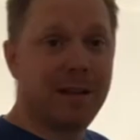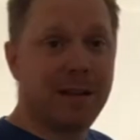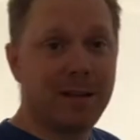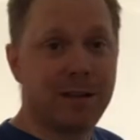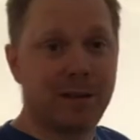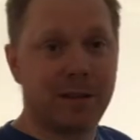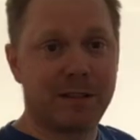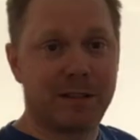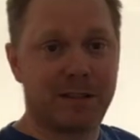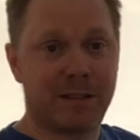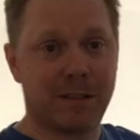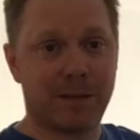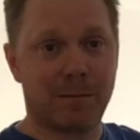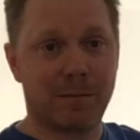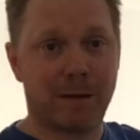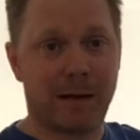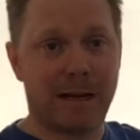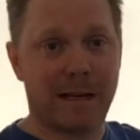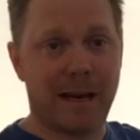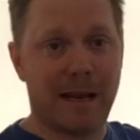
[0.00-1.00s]
you can see
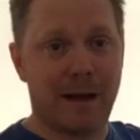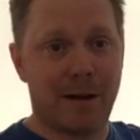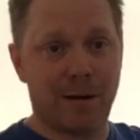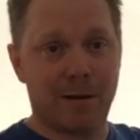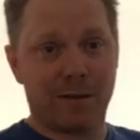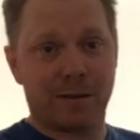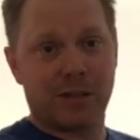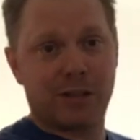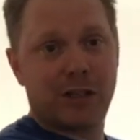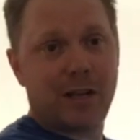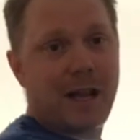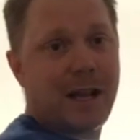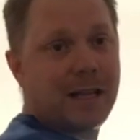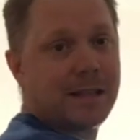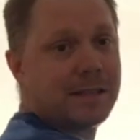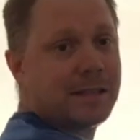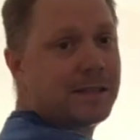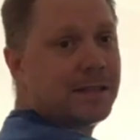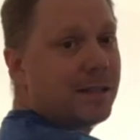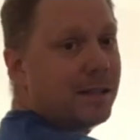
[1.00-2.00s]
him right now in the
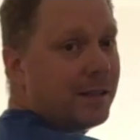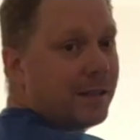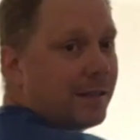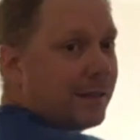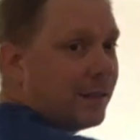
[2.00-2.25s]
shots.